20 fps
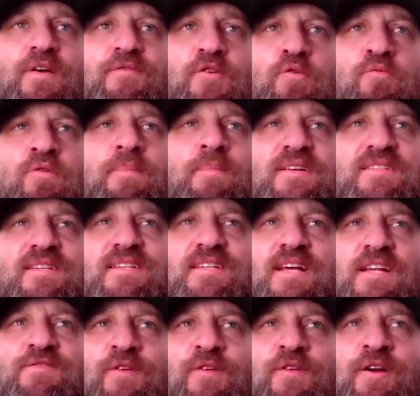If you want to be
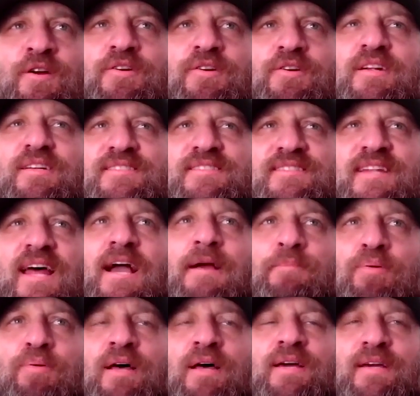successful here, you're going to
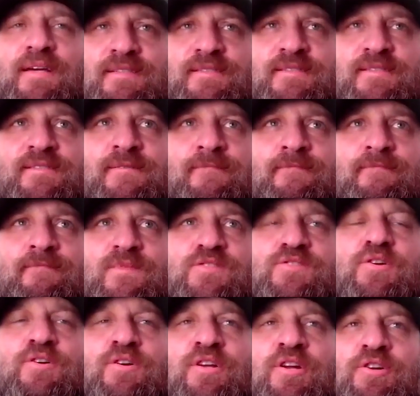stack plays.
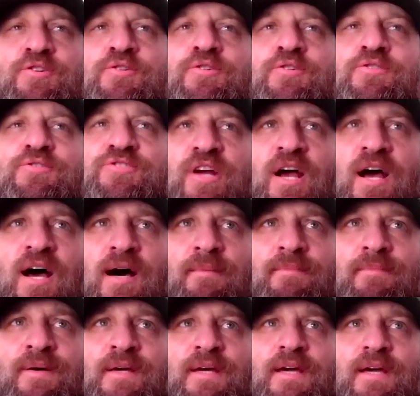So you're going to do your
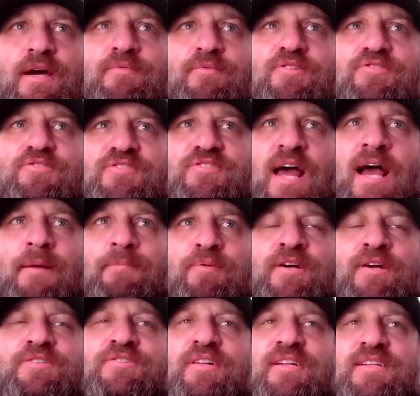job. And when you
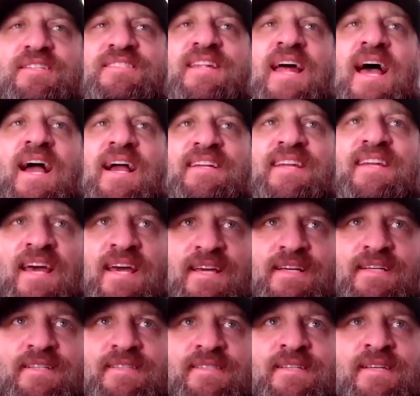stack plays, you're going to stack
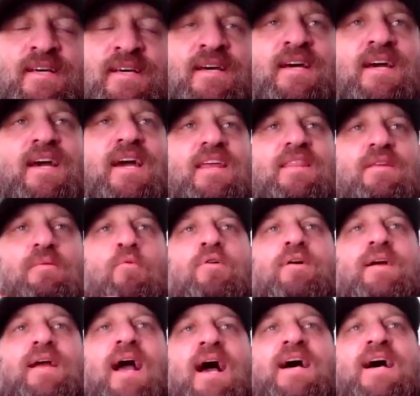days. And the
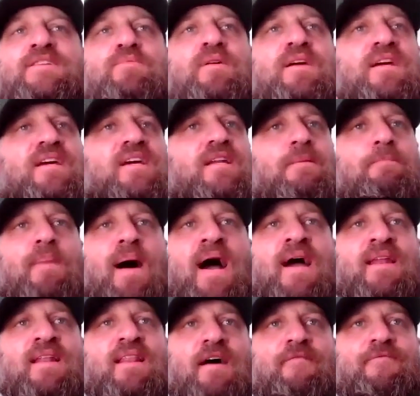more guys we can get to
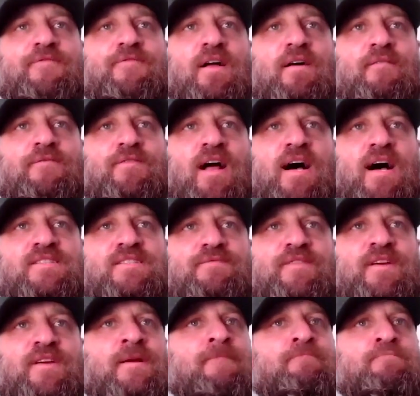buy into that
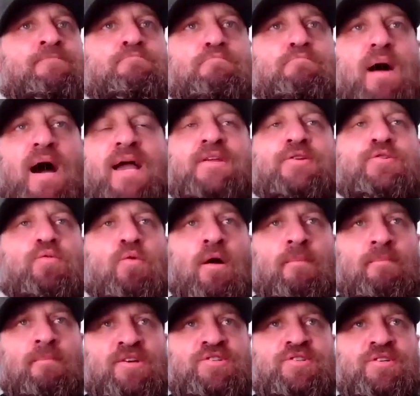philosophy, buy
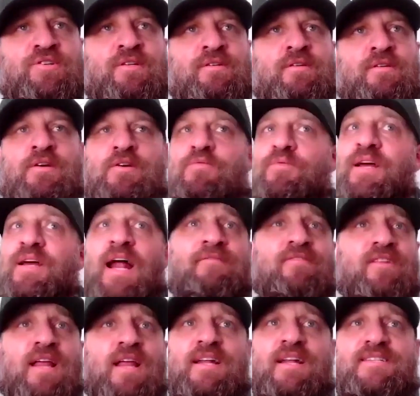into our mission, we're going
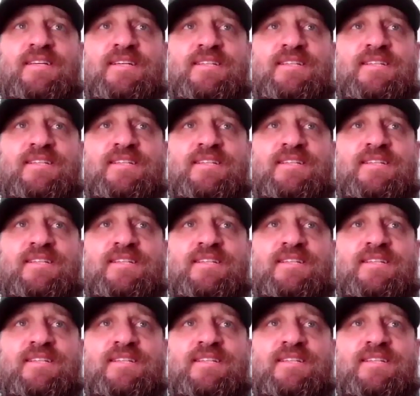to have a lot of